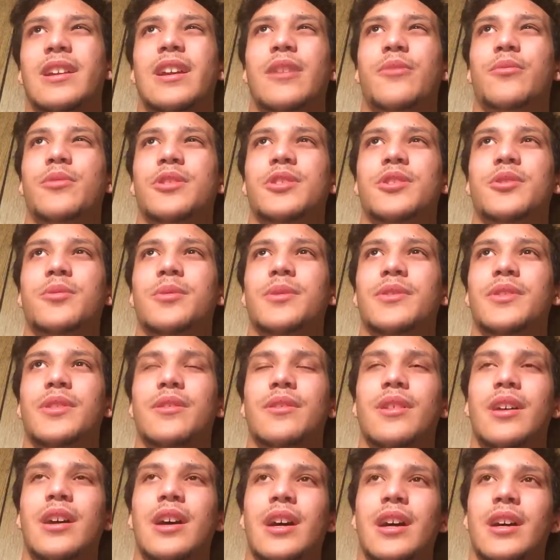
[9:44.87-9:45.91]
I wish it was
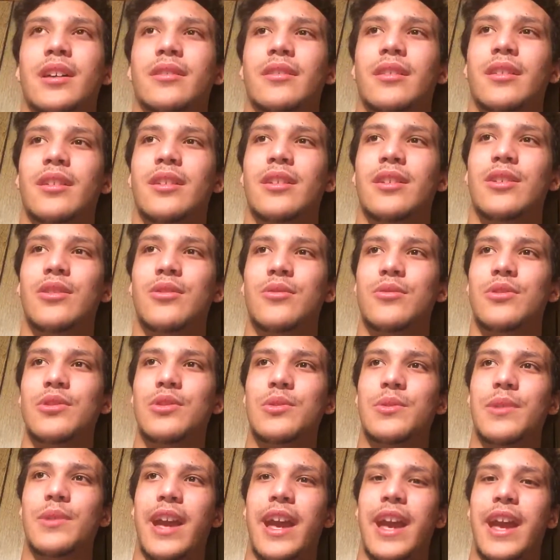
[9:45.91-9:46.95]
you
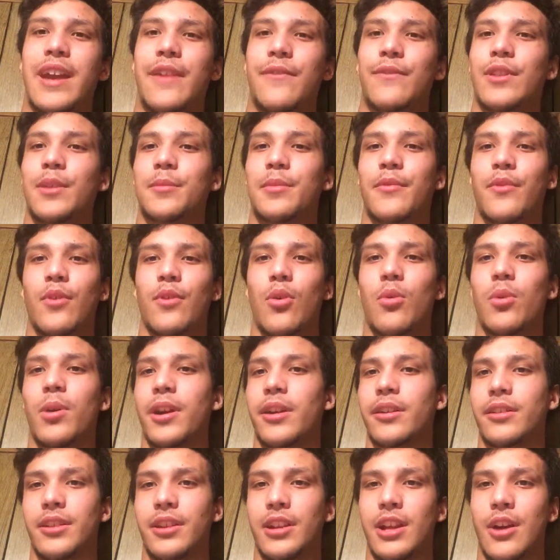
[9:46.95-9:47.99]
do a flip of a
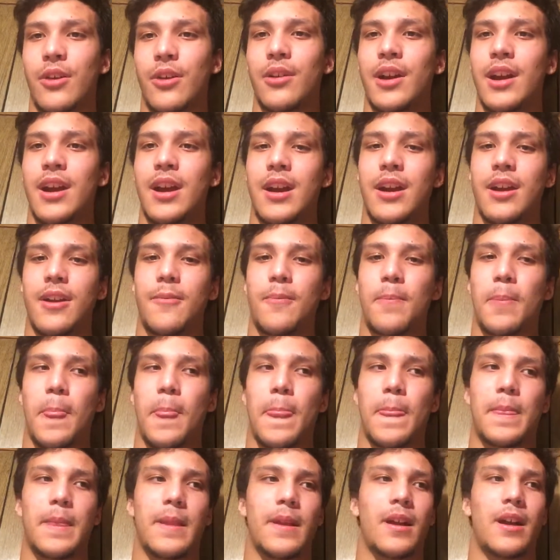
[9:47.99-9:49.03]
coin, you know,
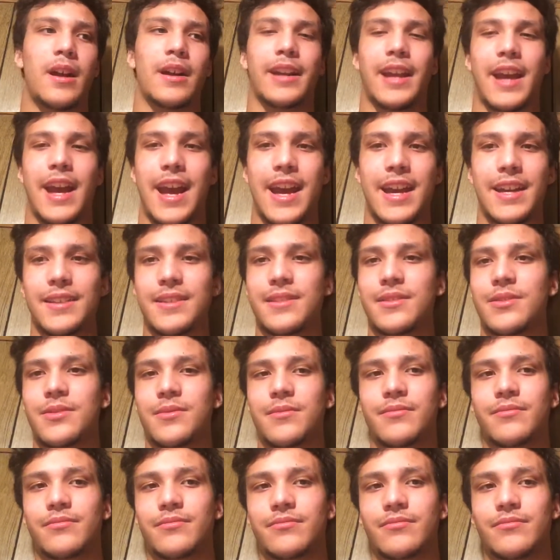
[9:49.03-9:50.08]
on
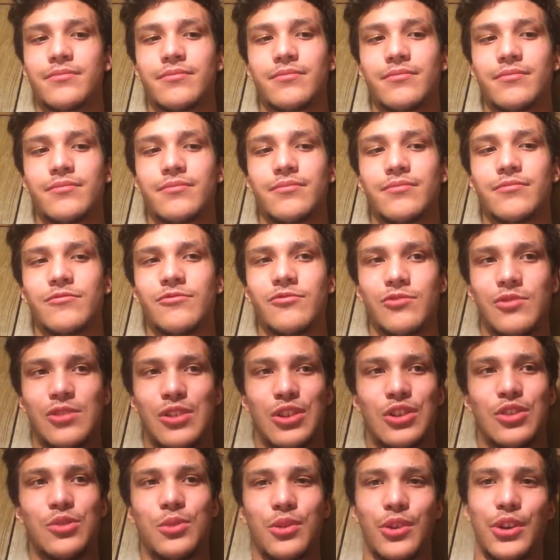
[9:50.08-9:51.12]
heads
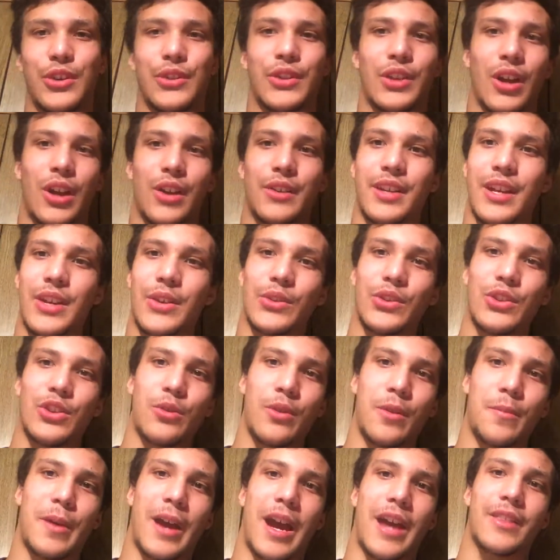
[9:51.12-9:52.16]
you do a good thing. On tails, you
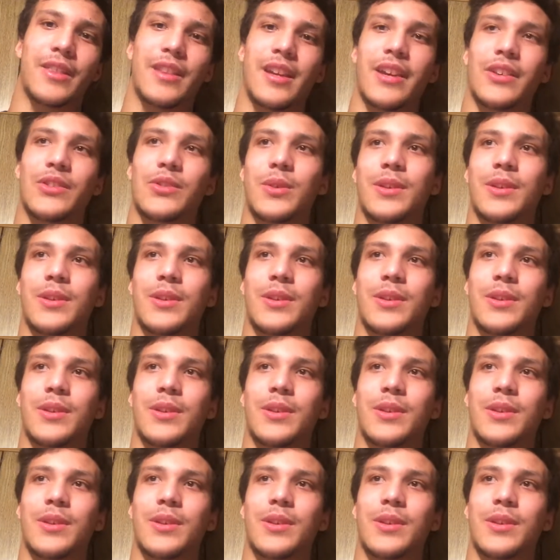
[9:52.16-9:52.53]
do a bad thing.